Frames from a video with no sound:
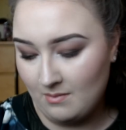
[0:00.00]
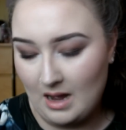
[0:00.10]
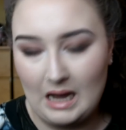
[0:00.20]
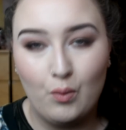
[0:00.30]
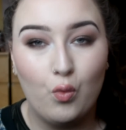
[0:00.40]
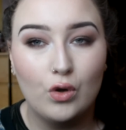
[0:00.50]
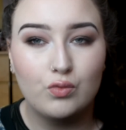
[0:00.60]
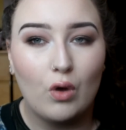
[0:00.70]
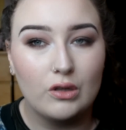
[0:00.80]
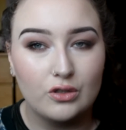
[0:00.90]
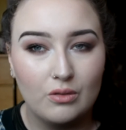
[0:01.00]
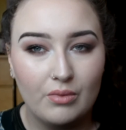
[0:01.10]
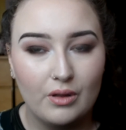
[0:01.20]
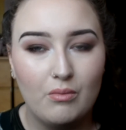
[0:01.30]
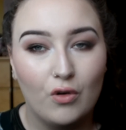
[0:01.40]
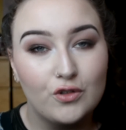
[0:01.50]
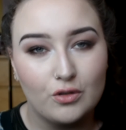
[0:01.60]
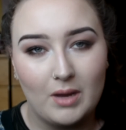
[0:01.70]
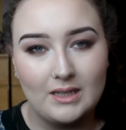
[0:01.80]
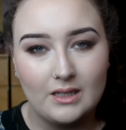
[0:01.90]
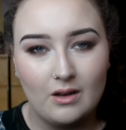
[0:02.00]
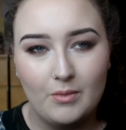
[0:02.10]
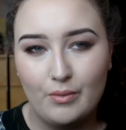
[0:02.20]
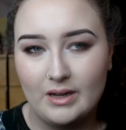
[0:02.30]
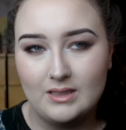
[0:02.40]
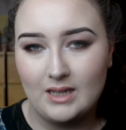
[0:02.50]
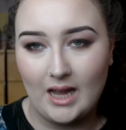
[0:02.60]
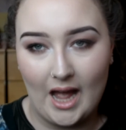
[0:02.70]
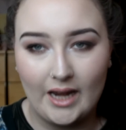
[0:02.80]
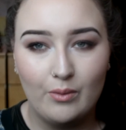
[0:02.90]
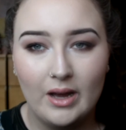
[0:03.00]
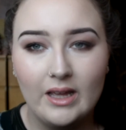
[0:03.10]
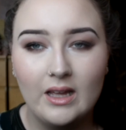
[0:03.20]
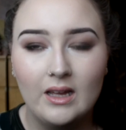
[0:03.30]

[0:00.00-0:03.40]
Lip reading: I would want something more dramatic on my wedding day anyway.